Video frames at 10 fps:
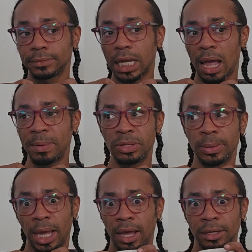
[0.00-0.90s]
I mean, you
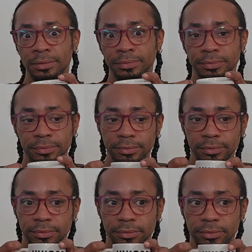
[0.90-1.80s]
can,
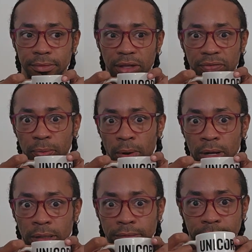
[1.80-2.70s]
if you want.